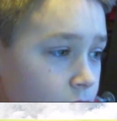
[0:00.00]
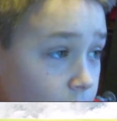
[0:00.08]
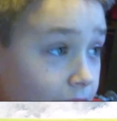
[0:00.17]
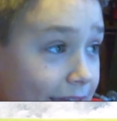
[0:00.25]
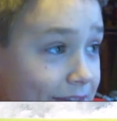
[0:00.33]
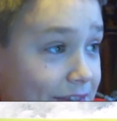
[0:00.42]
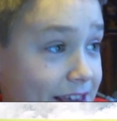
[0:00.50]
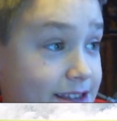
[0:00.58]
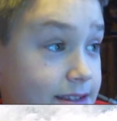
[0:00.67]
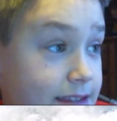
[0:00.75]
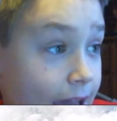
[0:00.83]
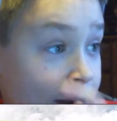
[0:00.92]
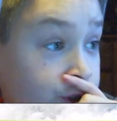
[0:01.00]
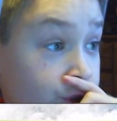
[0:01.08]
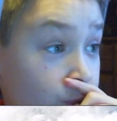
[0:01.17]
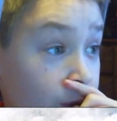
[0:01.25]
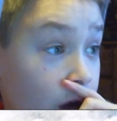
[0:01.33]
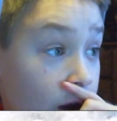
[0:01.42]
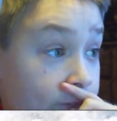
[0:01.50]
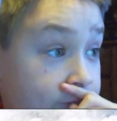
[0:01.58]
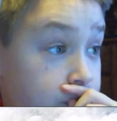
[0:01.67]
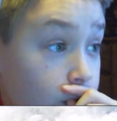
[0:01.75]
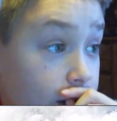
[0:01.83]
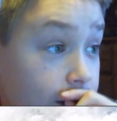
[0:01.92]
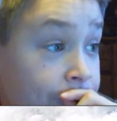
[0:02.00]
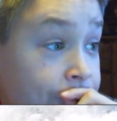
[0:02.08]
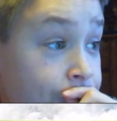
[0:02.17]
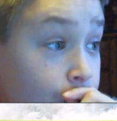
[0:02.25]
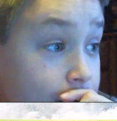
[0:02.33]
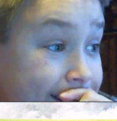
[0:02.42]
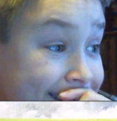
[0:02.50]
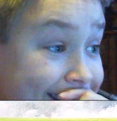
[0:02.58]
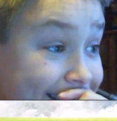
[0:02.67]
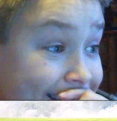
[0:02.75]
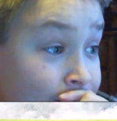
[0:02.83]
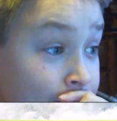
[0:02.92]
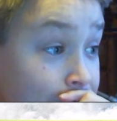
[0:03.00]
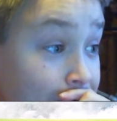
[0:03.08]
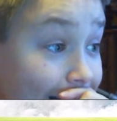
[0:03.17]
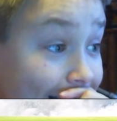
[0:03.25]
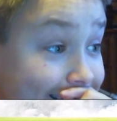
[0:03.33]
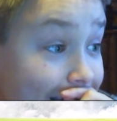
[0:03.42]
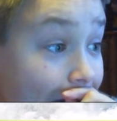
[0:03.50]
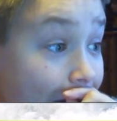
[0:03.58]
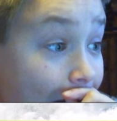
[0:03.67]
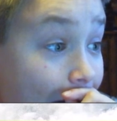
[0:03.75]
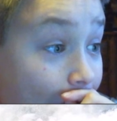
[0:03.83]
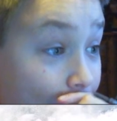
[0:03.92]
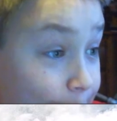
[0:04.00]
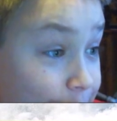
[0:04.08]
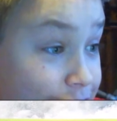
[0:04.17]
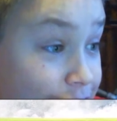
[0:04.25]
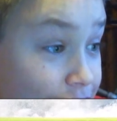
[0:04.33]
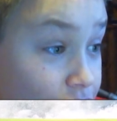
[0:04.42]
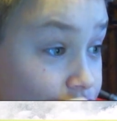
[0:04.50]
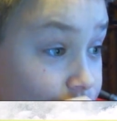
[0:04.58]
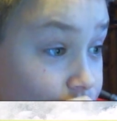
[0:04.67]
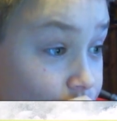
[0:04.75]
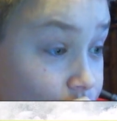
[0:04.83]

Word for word: Okay, this actually went on for 14 replies. I'm just going to